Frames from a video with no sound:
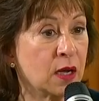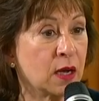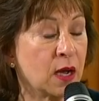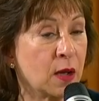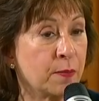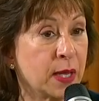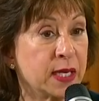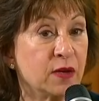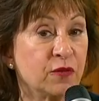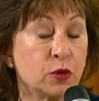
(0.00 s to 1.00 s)

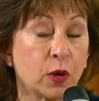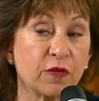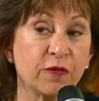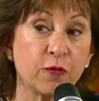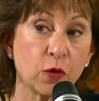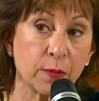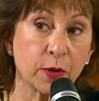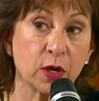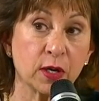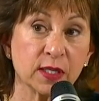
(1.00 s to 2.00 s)
Many of you are
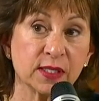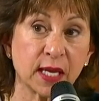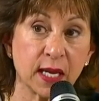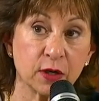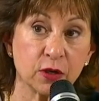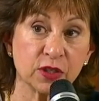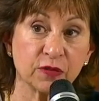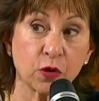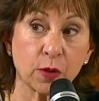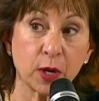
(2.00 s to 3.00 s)
former skaters,
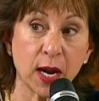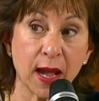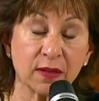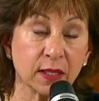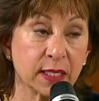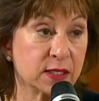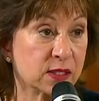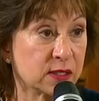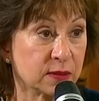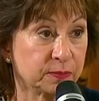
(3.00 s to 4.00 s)
former
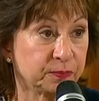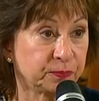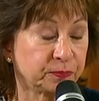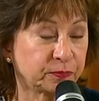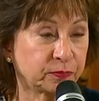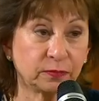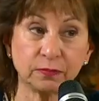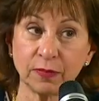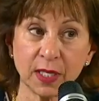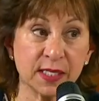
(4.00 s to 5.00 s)
athletes,
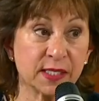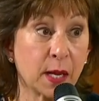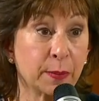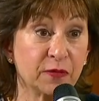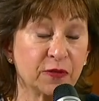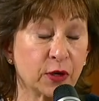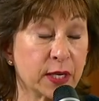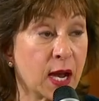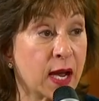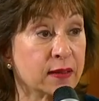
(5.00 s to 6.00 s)
some at
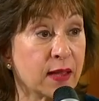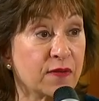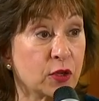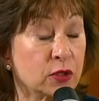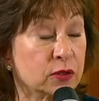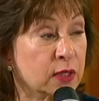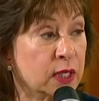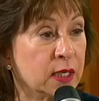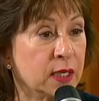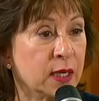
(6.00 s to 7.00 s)
very high level.
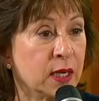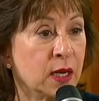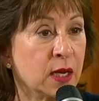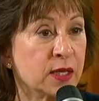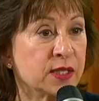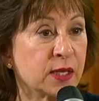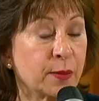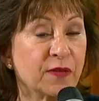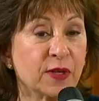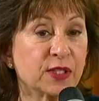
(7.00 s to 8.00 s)

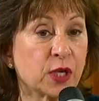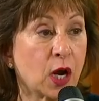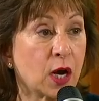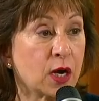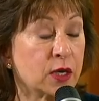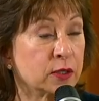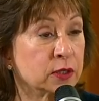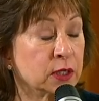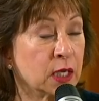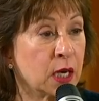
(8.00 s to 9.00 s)
Some of us
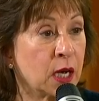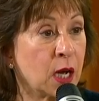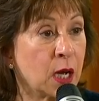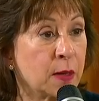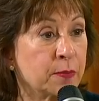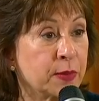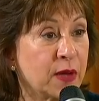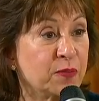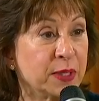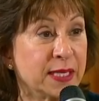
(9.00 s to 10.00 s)

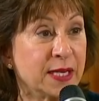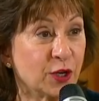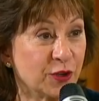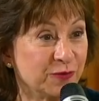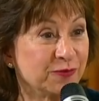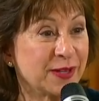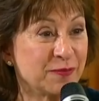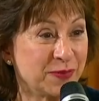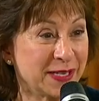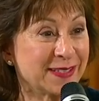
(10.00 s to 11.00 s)
have been here
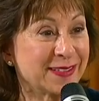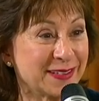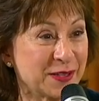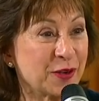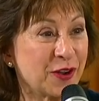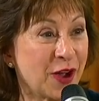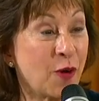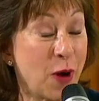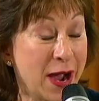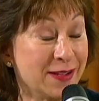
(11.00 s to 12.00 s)
and been
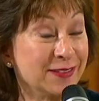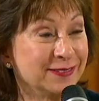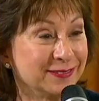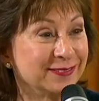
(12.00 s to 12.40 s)
a while,